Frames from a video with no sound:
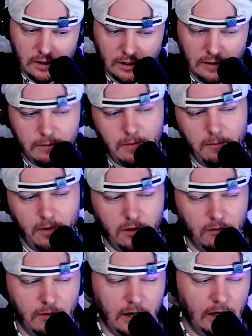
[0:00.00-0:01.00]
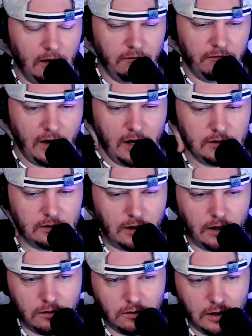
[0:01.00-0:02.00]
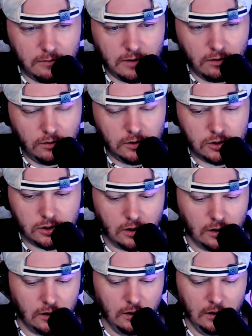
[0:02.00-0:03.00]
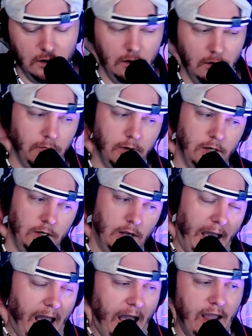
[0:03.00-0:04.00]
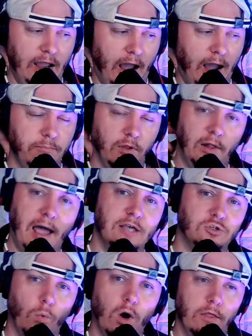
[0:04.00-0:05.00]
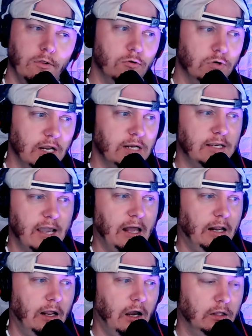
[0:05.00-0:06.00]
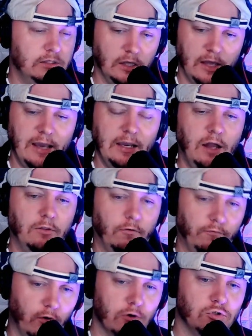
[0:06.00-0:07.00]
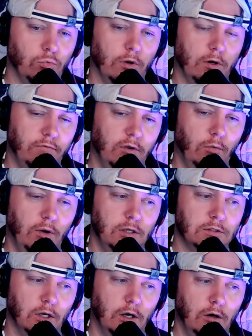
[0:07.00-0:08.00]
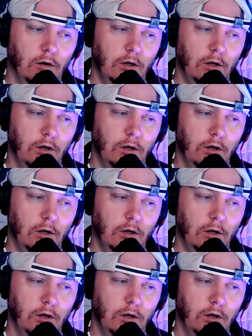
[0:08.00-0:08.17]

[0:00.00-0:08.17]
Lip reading: I think my mother might have gotten Pfizer. I'm not really sure. But I'm the last one who didn't get it until I got the first one a few weeks ago.